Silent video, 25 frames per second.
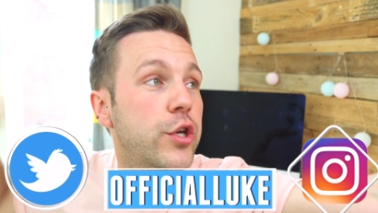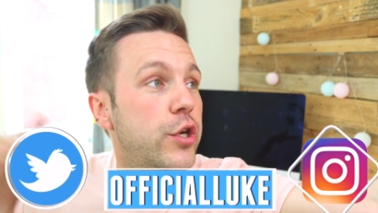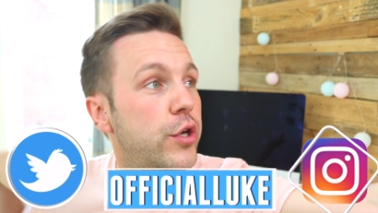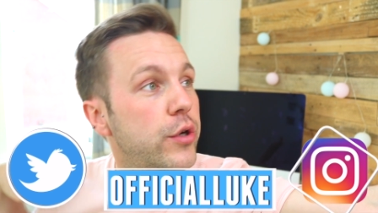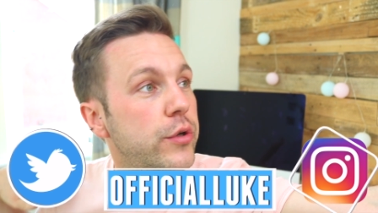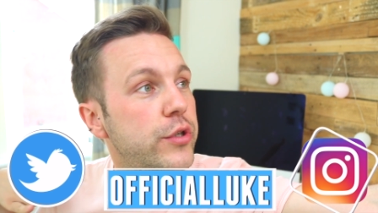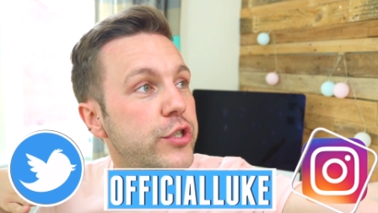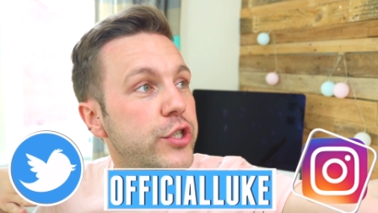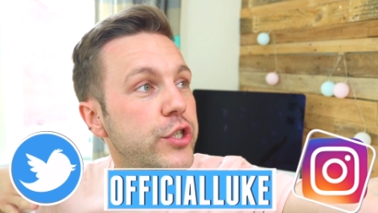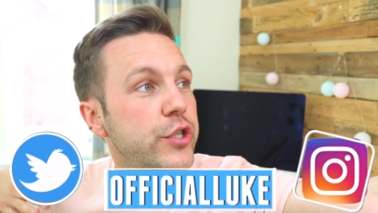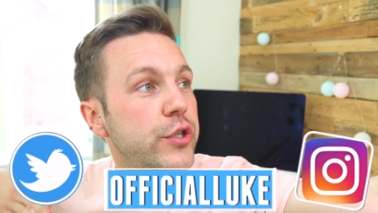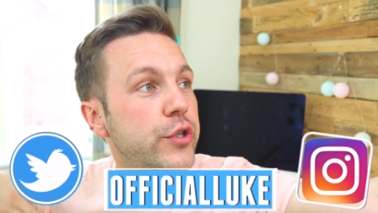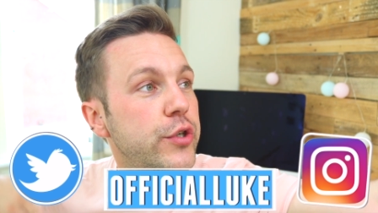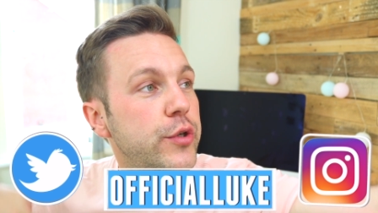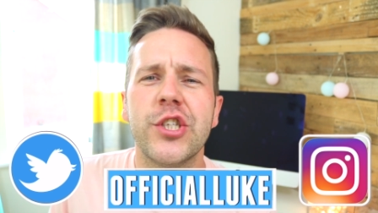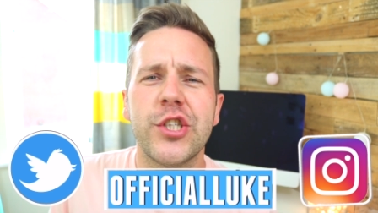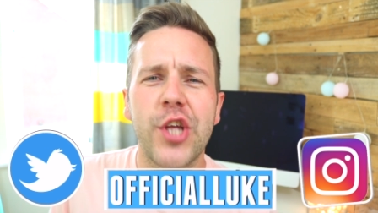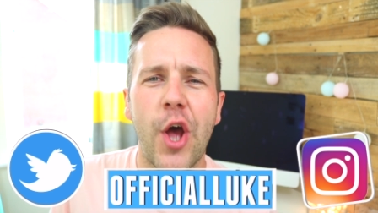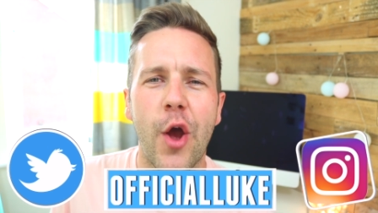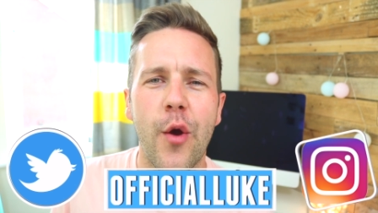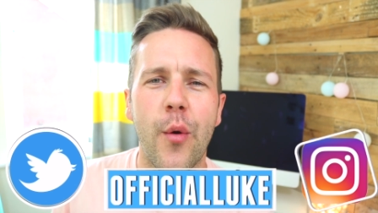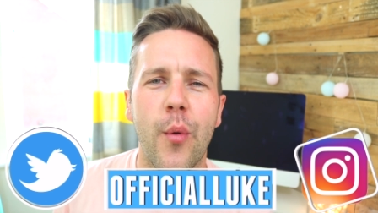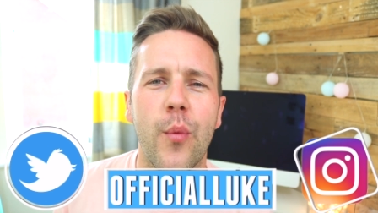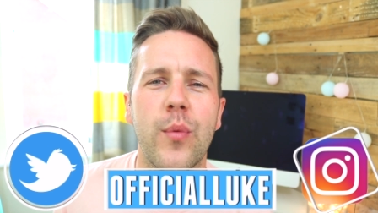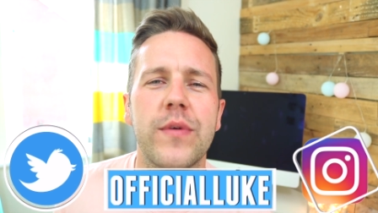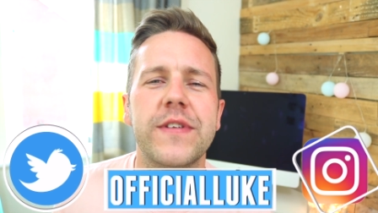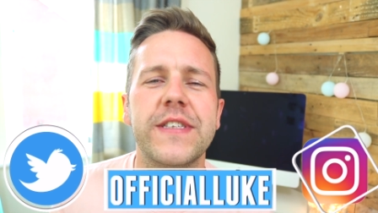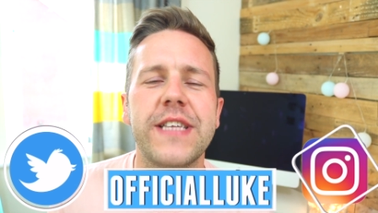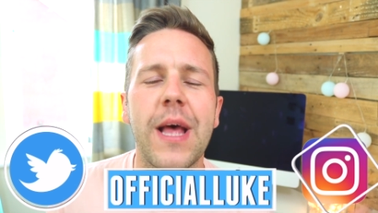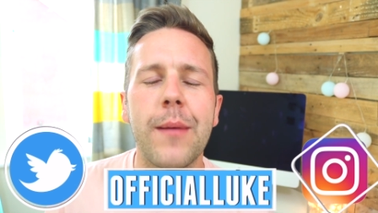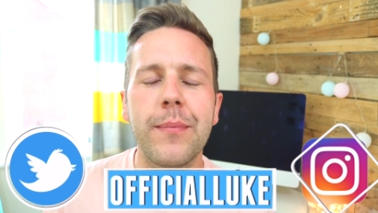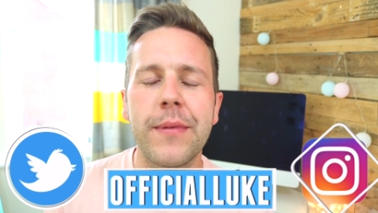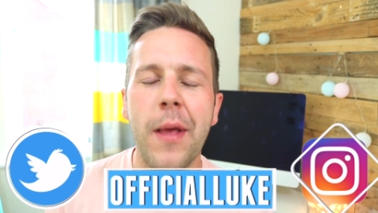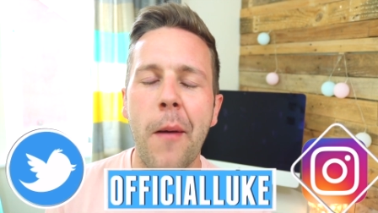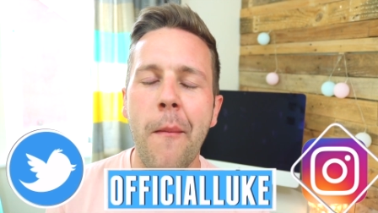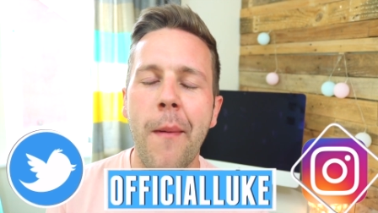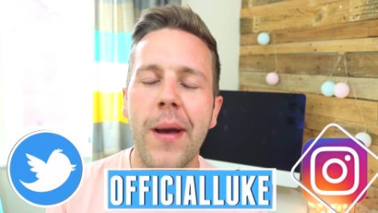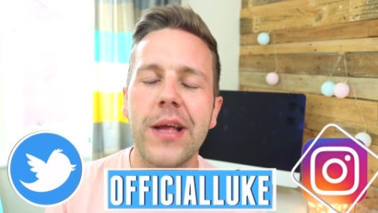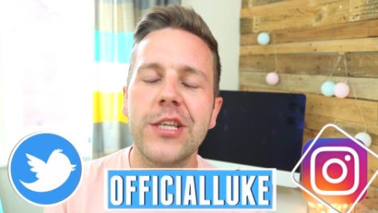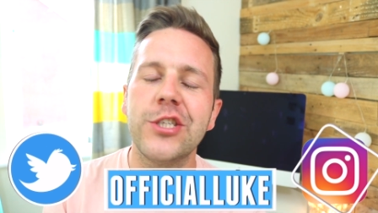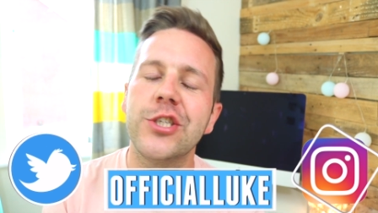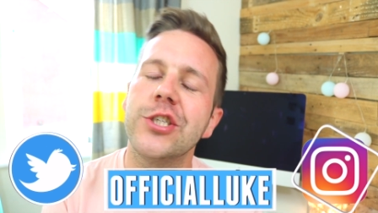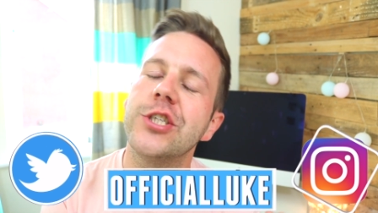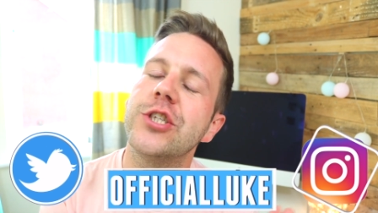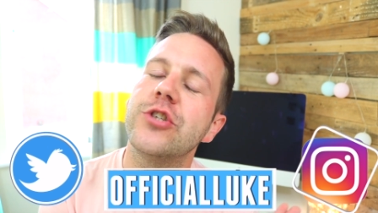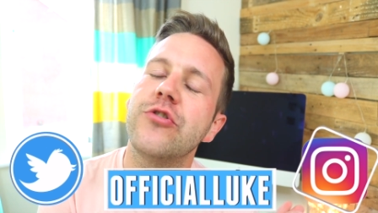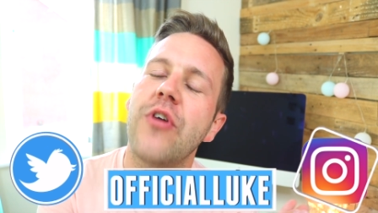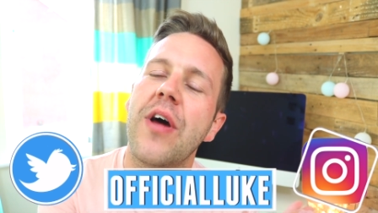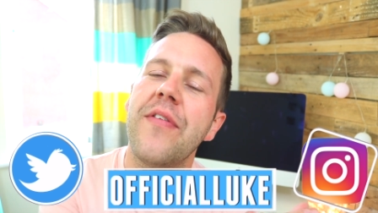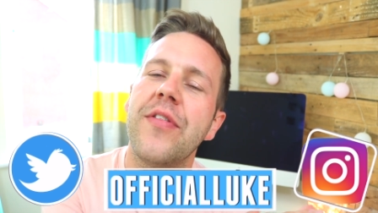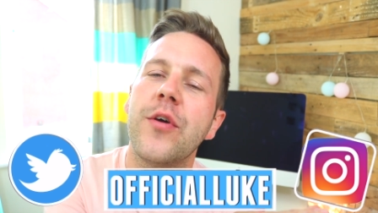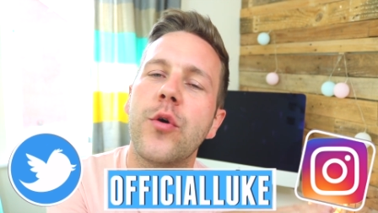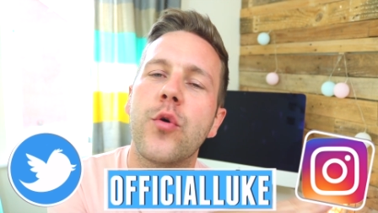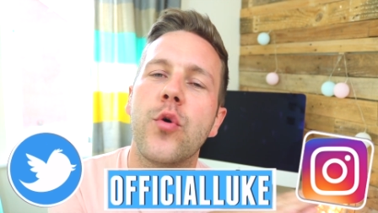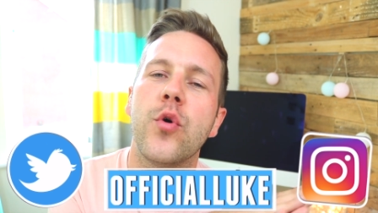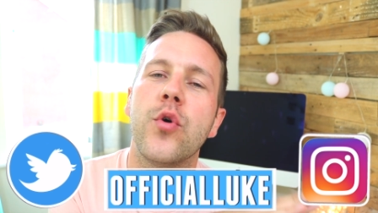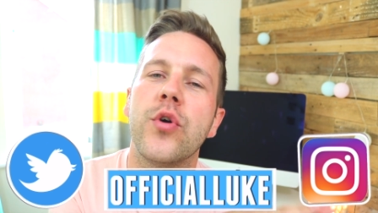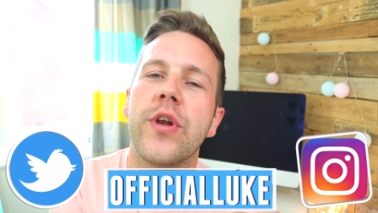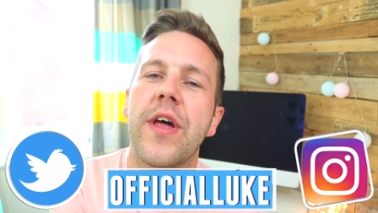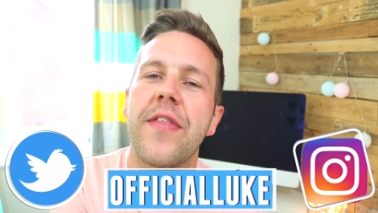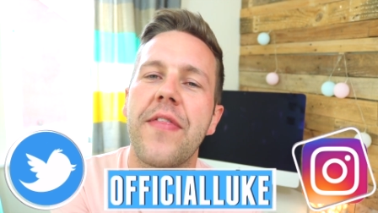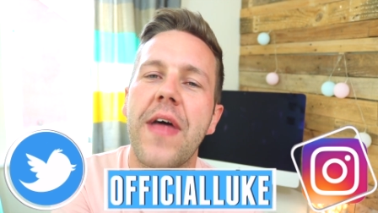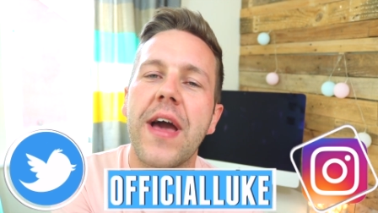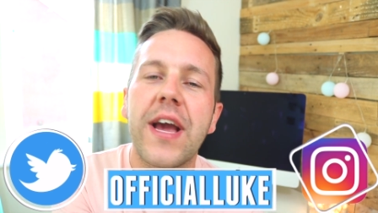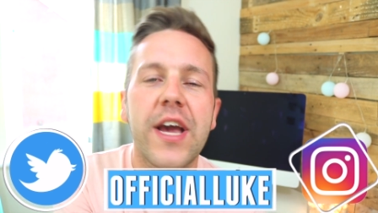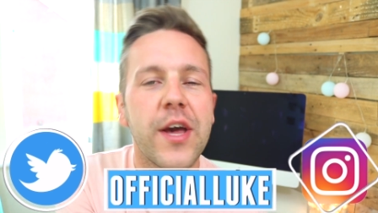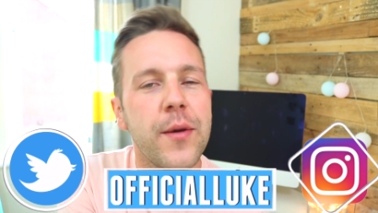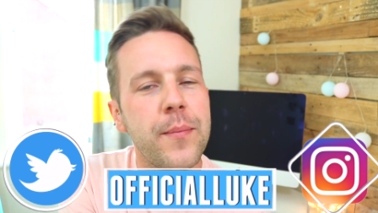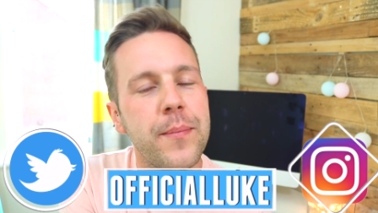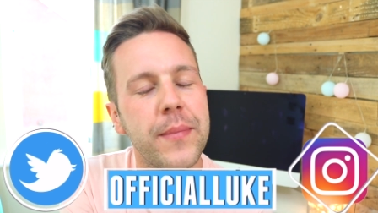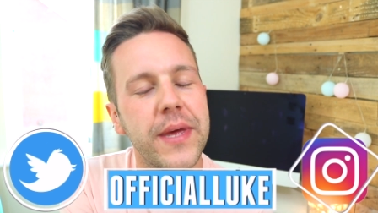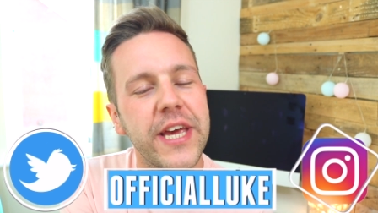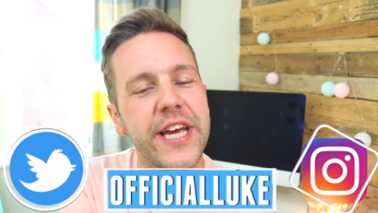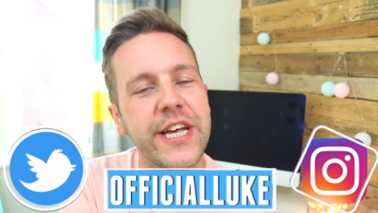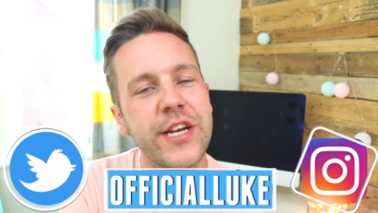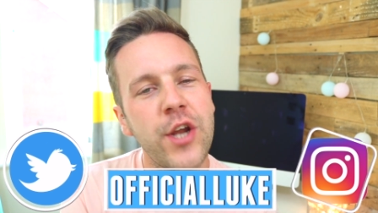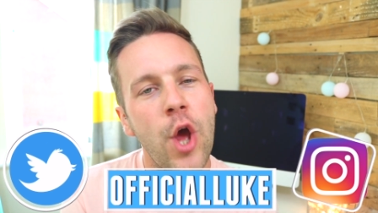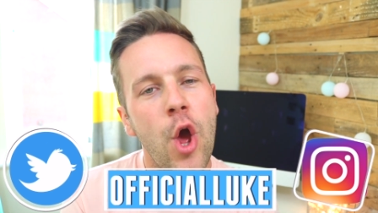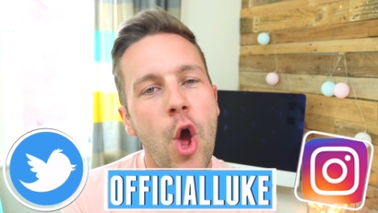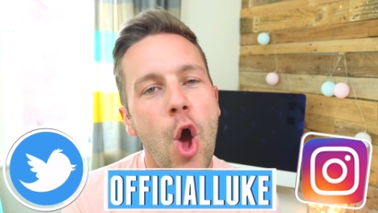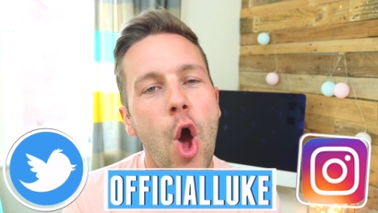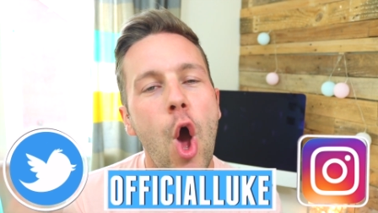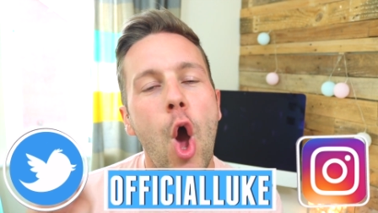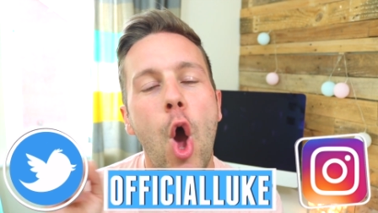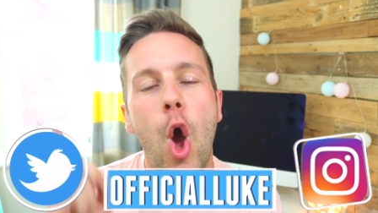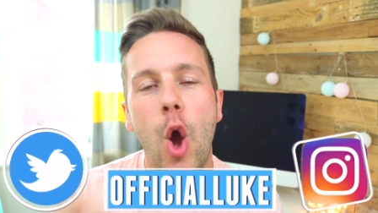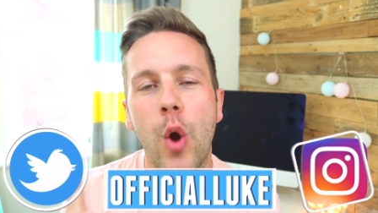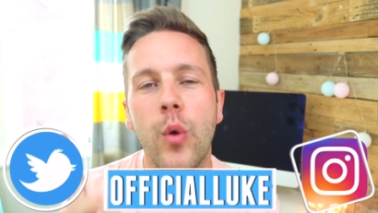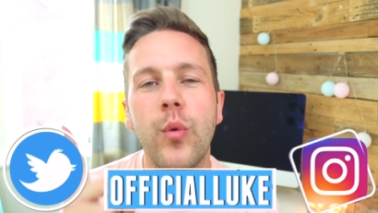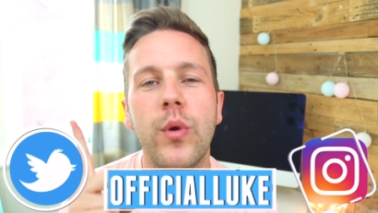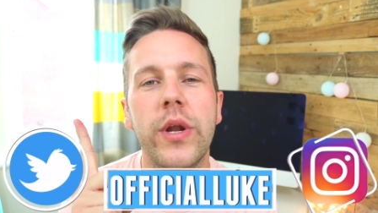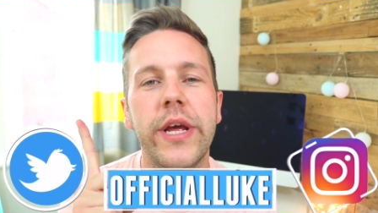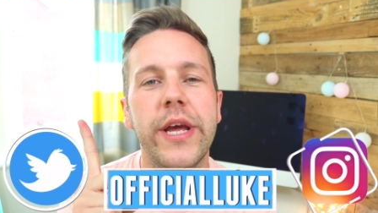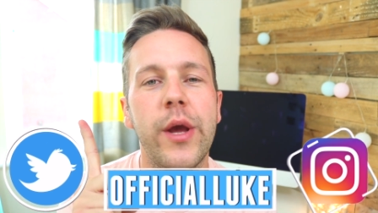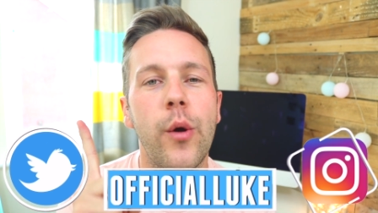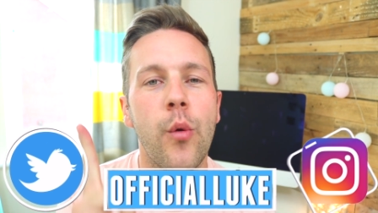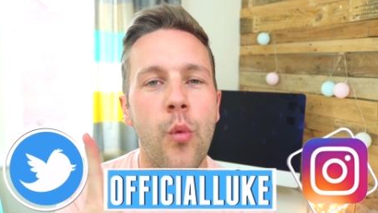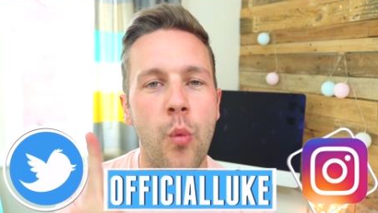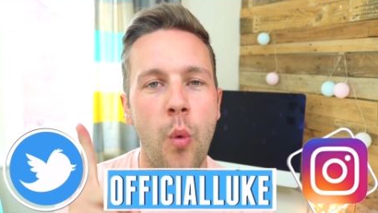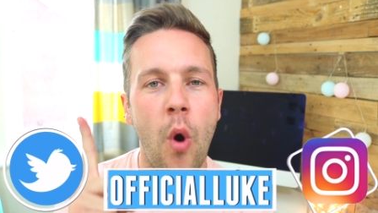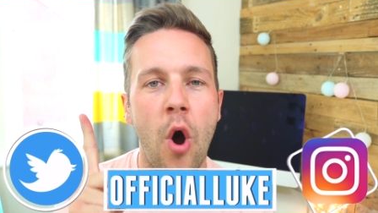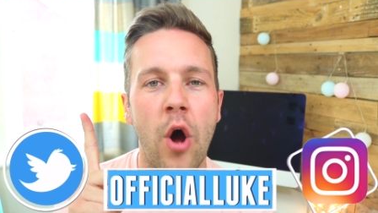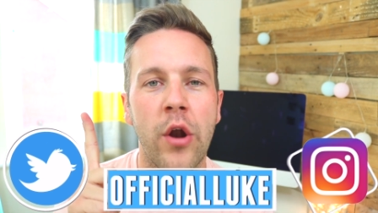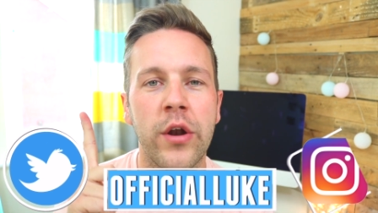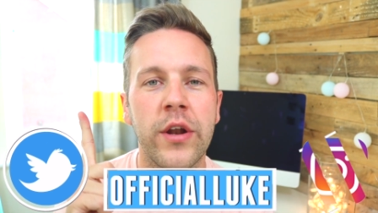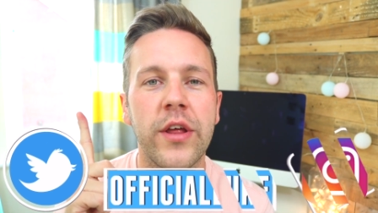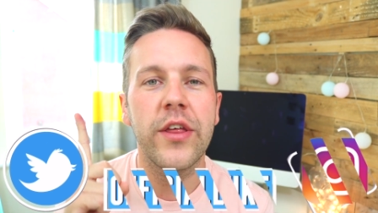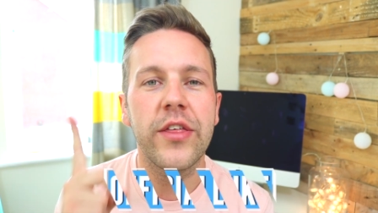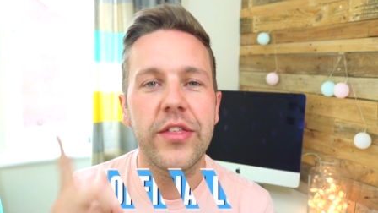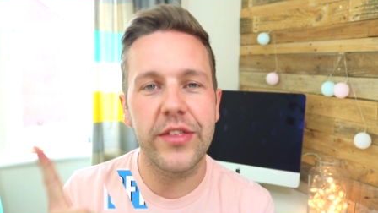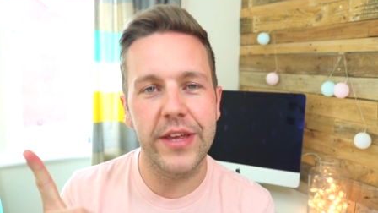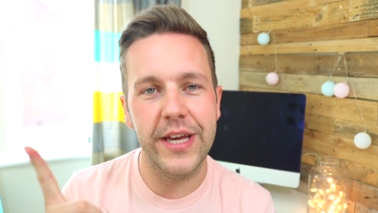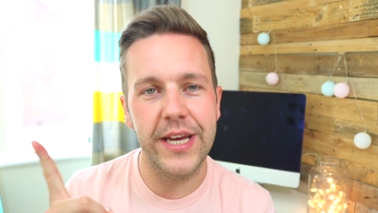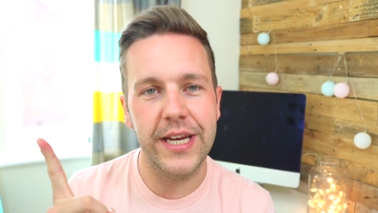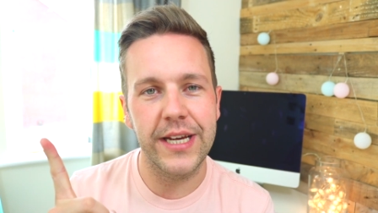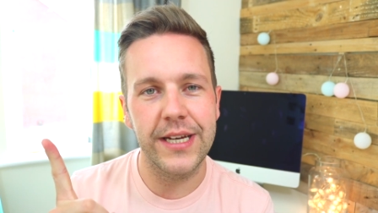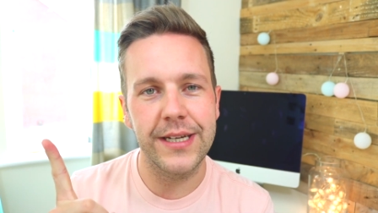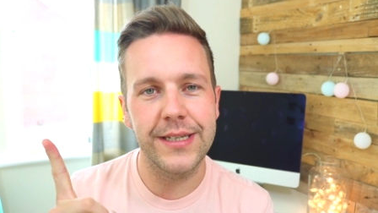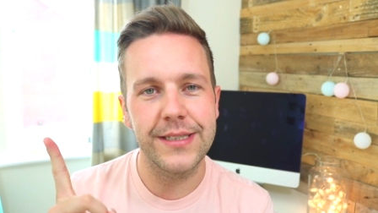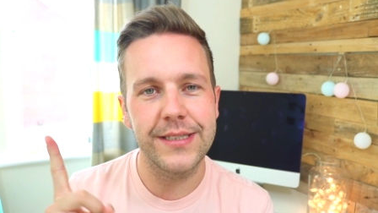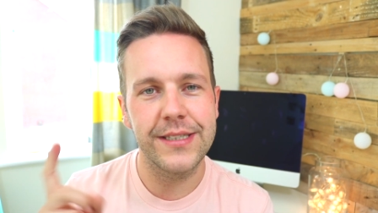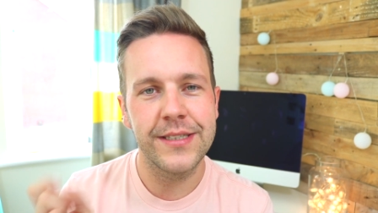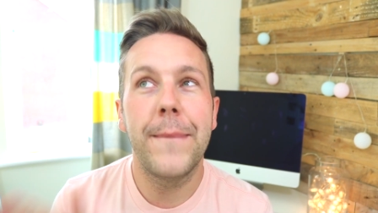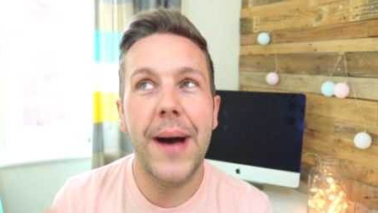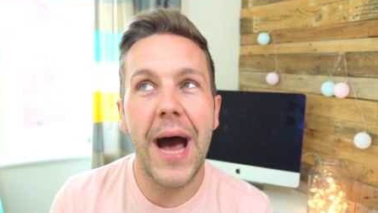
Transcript: YouTube. So, with September just around the corner, that can mean only one thing.